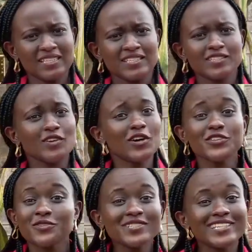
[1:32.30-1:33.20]
So,
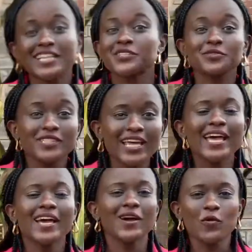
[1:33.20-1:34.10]
children,
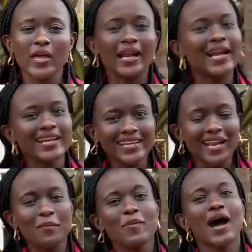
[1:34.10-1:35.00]
today we are learning
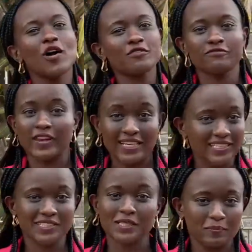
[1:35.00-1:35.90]
about
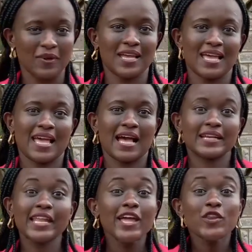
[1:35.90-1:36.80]
friendship.
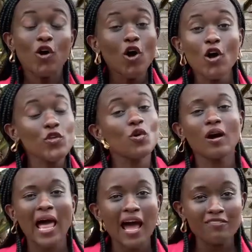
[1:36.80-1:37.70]
And I know you
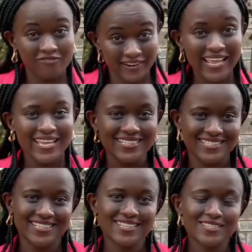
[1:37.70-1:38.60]
all have friends.
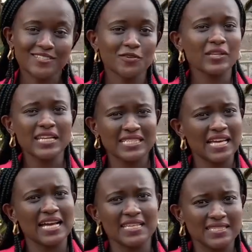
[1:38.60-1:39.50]
So let
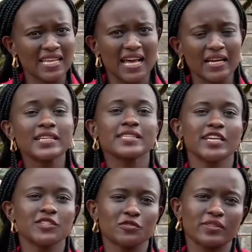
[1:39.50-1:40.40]
us
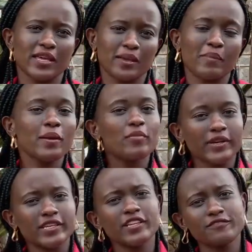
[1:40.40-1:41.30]
listen to the Bible
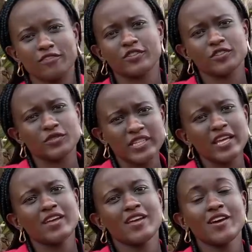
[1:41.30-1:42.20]
reading for today
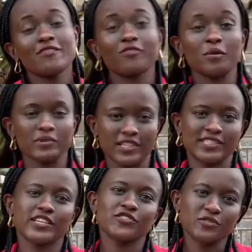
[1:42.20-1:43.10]
from
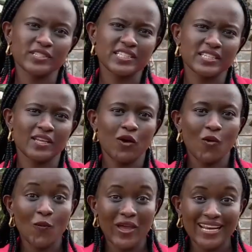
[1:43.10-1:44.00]
Teacher Judy.
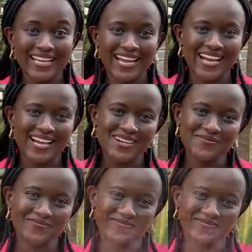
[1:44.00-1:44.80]
Welcome.